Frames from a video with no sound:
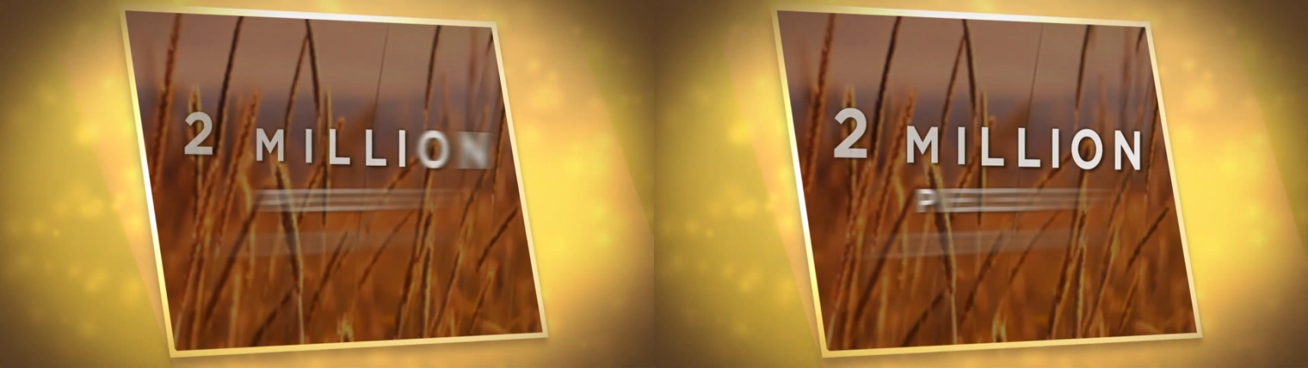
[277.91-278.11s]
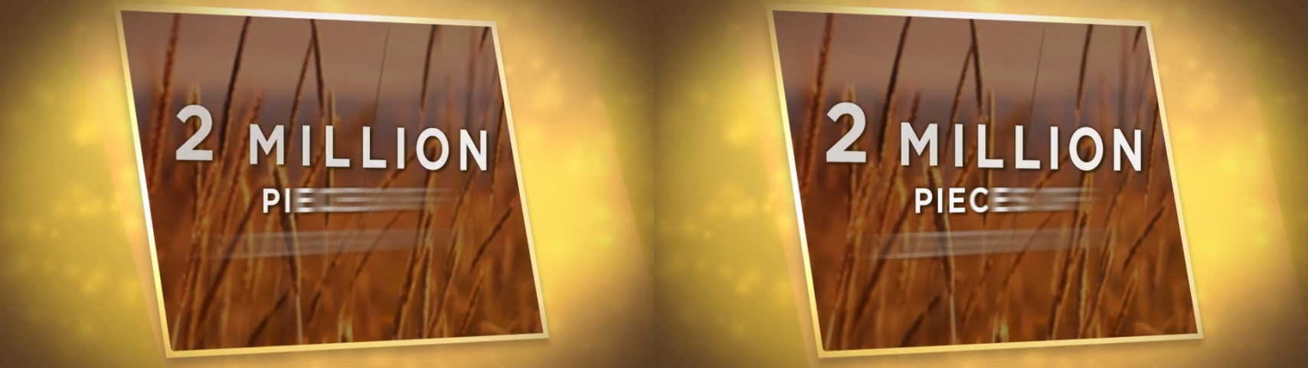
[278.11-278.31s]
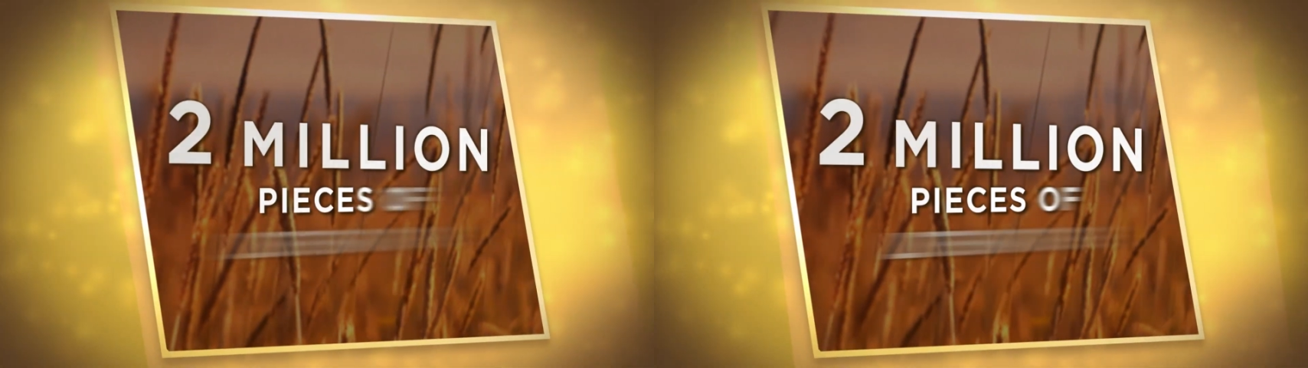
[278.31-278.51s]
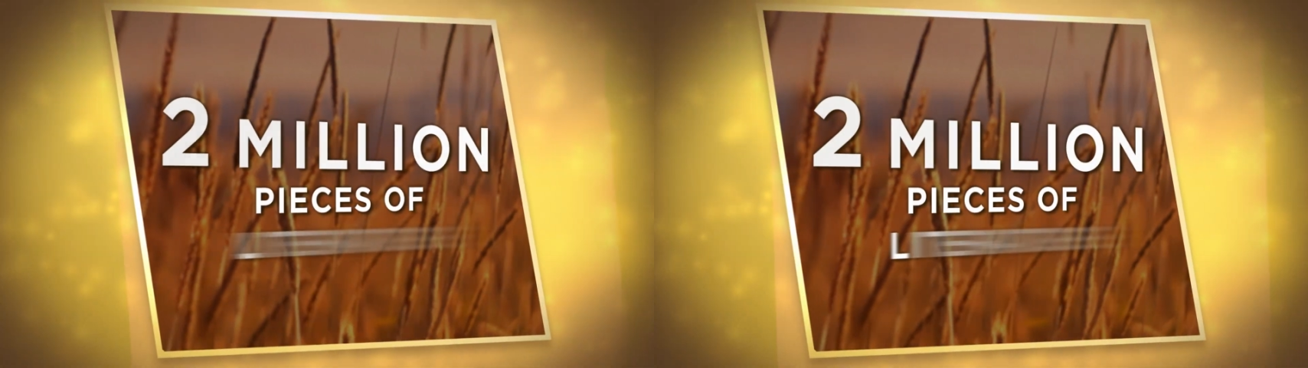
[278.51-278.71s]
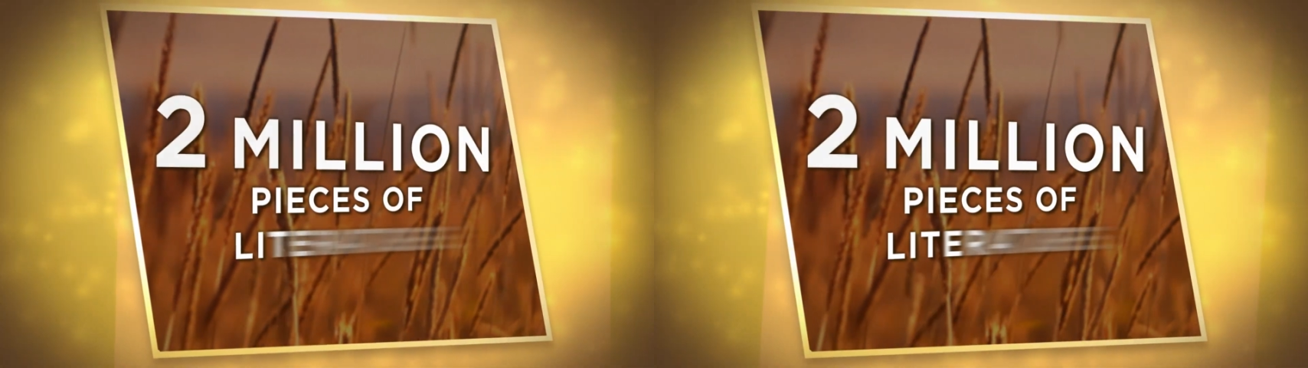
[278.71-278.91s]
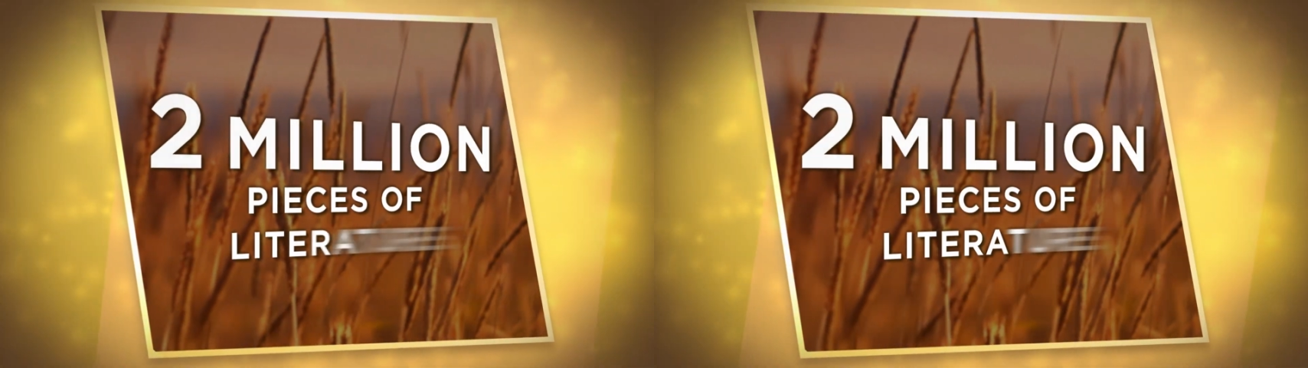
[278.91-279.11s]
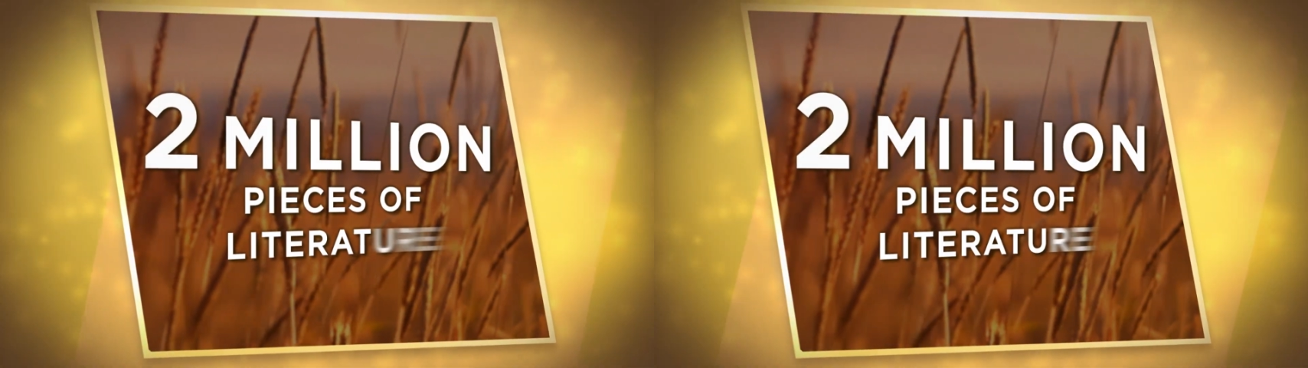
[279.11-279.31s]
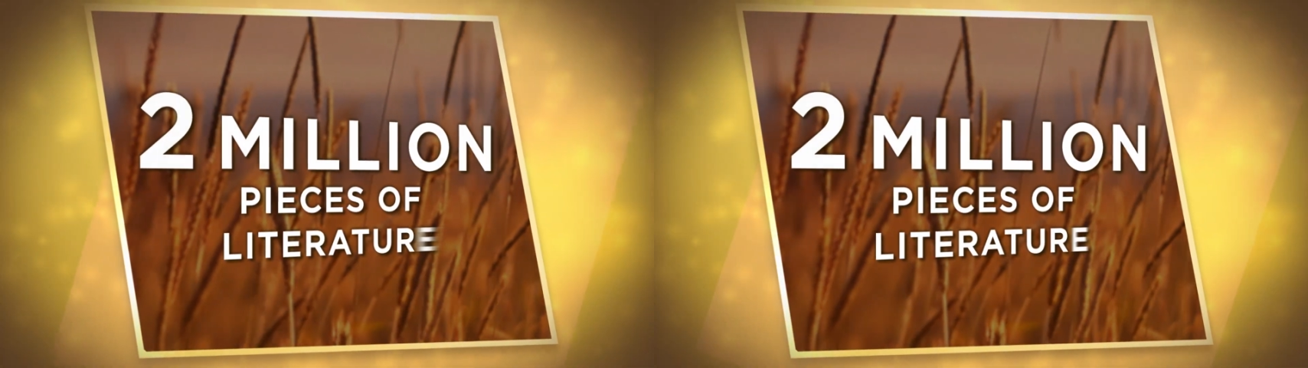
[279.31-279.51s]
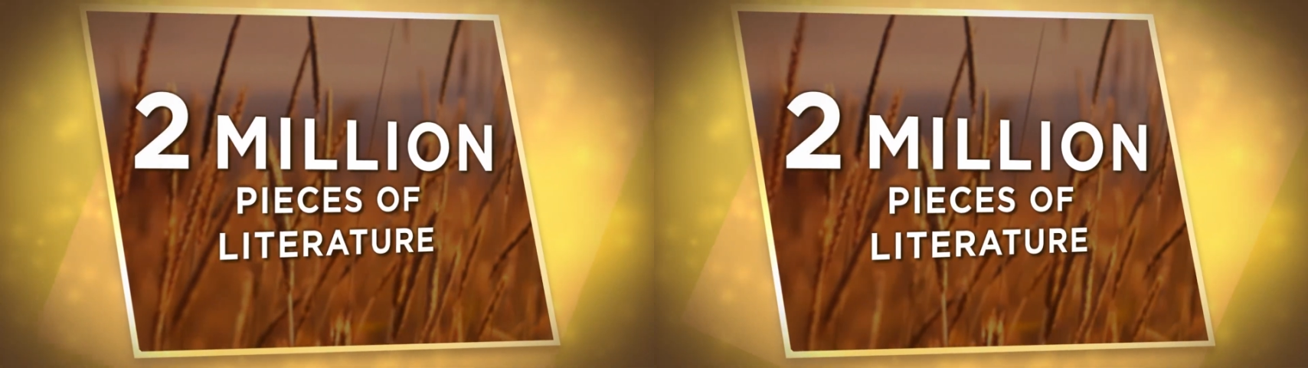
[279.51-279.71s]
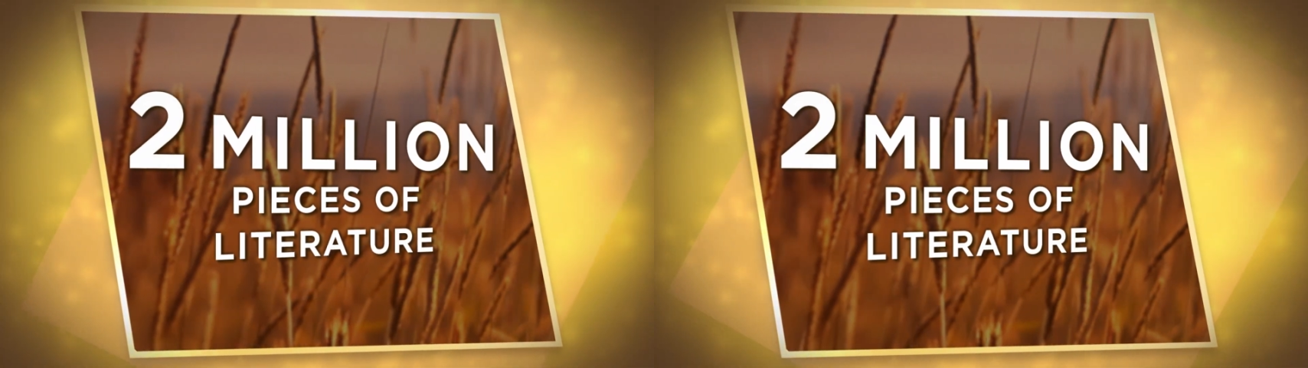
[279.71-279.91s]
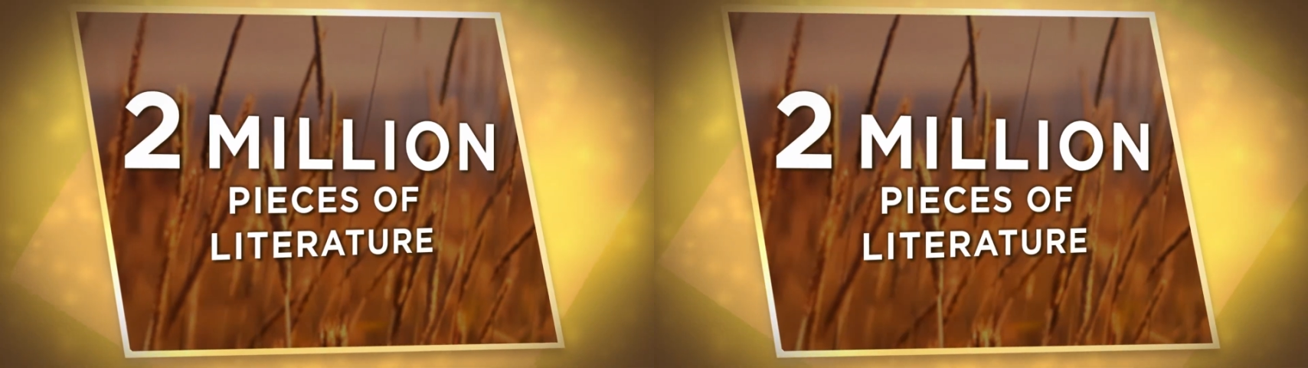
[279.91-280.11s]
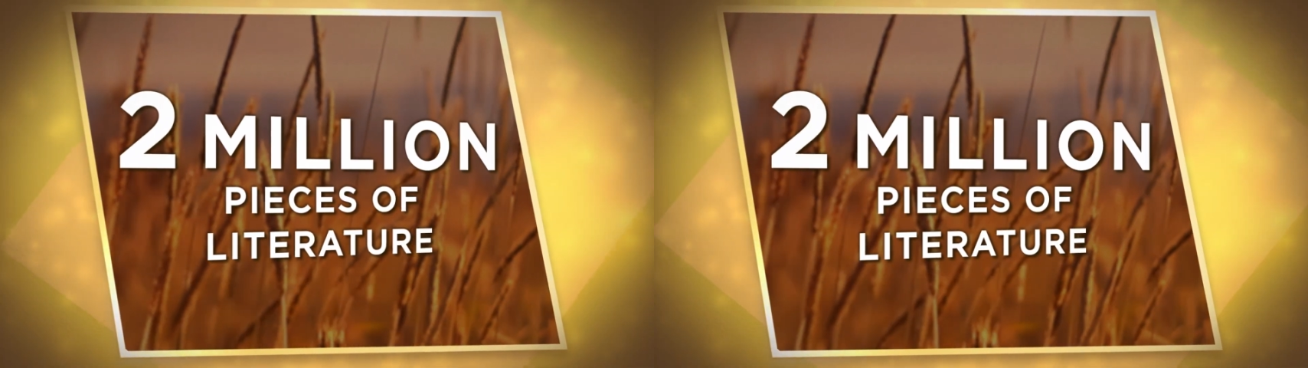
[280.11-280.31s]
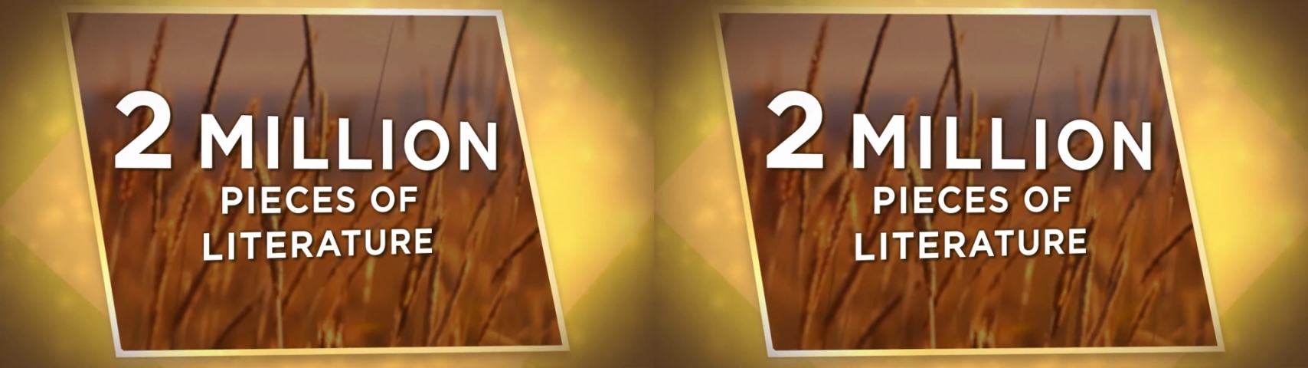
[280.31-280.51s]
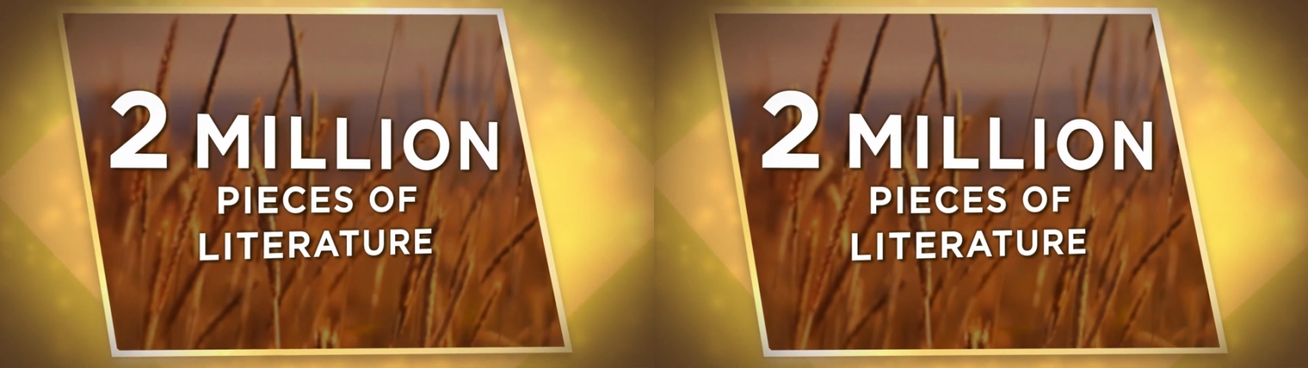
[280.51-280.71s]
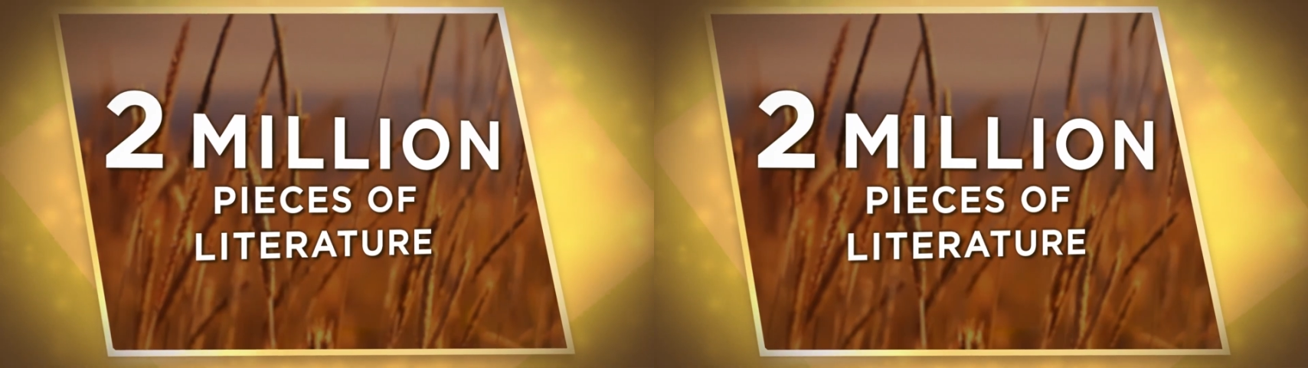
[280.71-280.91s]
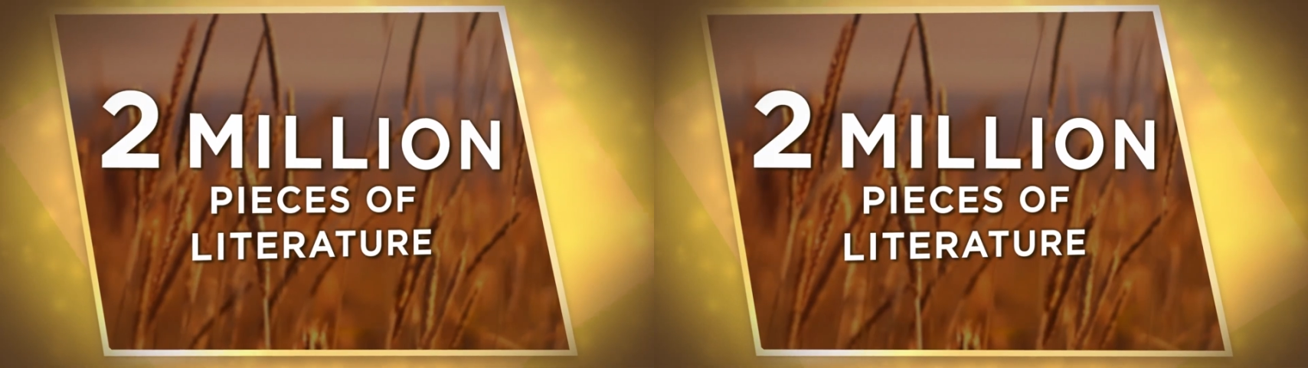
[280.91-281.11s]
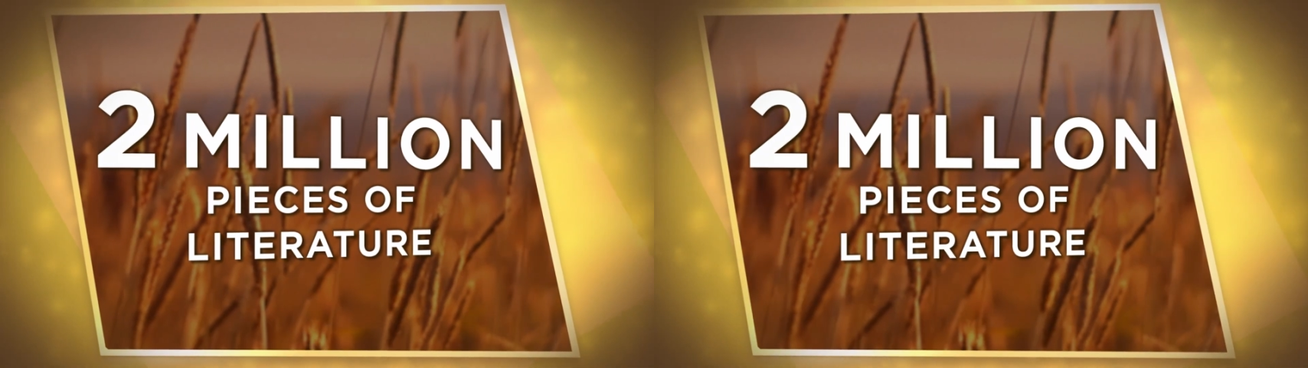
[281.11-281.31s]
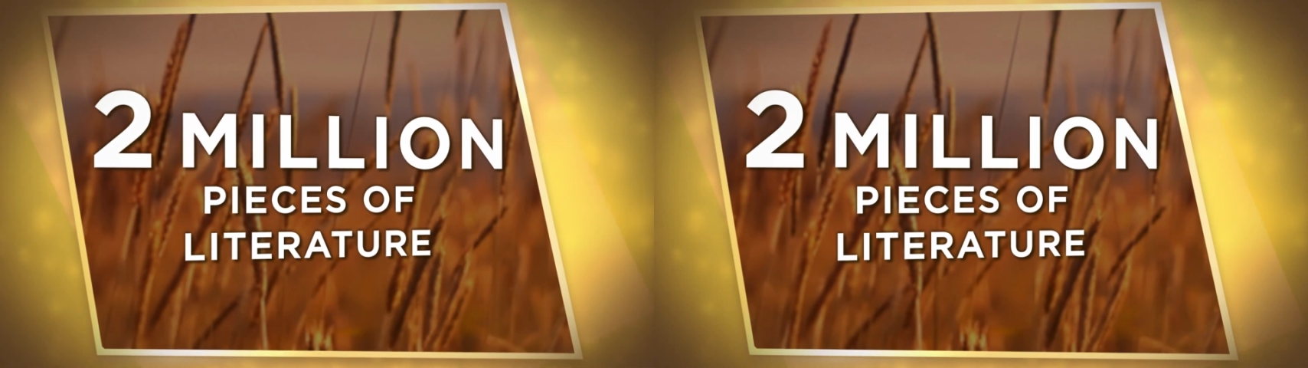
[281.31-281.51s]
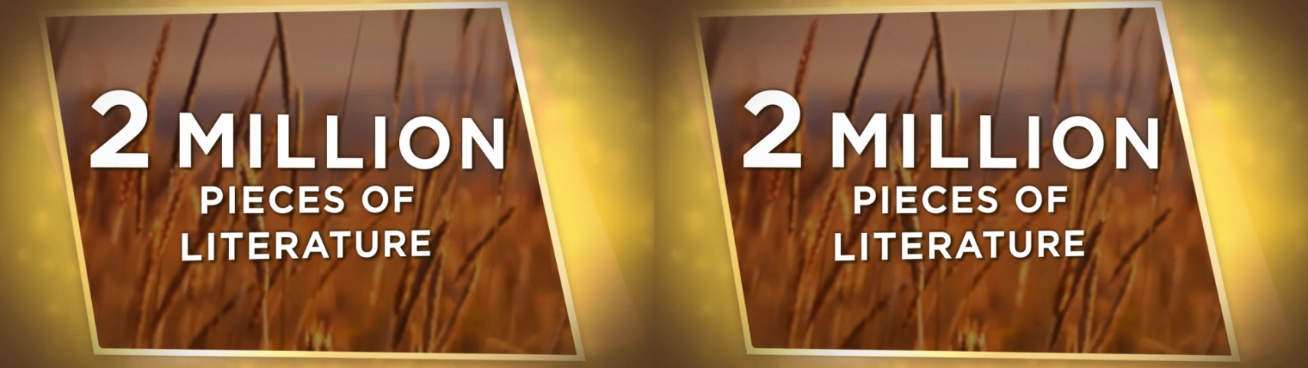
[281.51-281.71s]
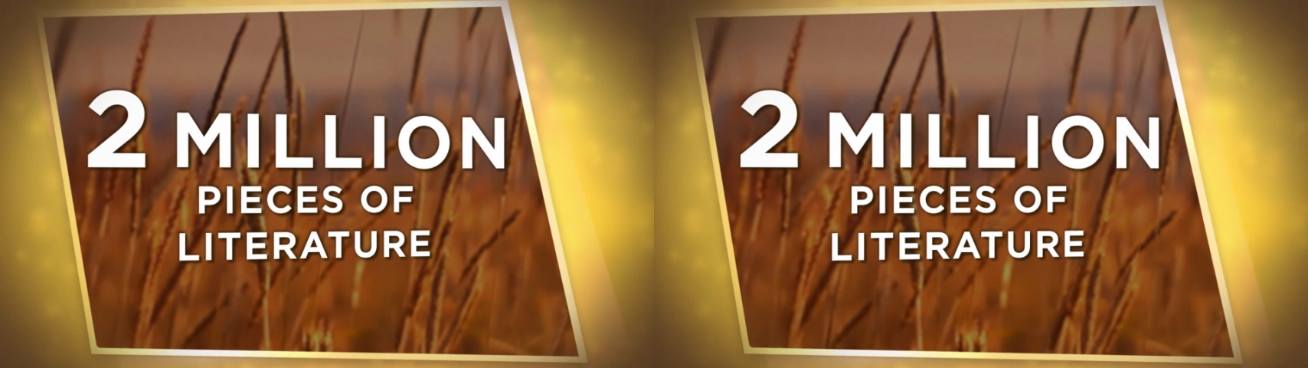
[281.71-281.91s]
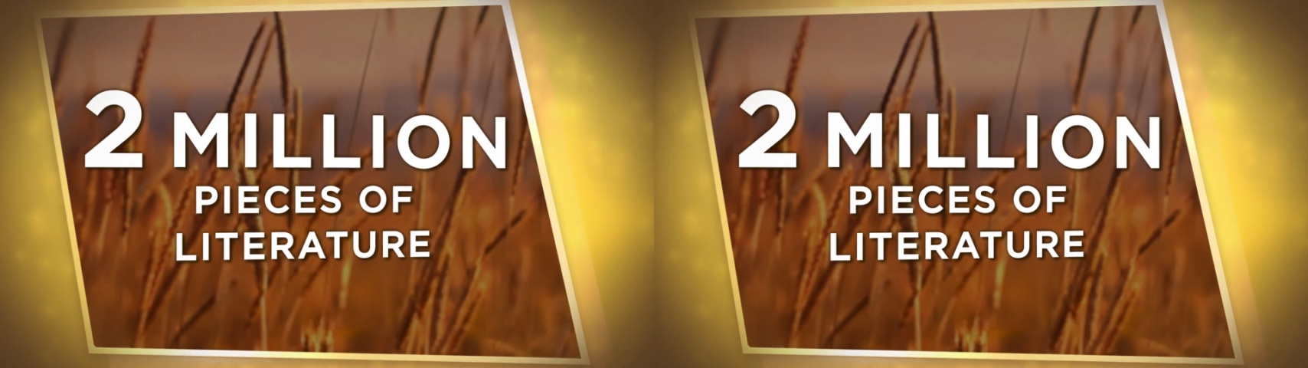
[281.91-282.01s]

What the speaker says: No face is visible, so there are no lips to read.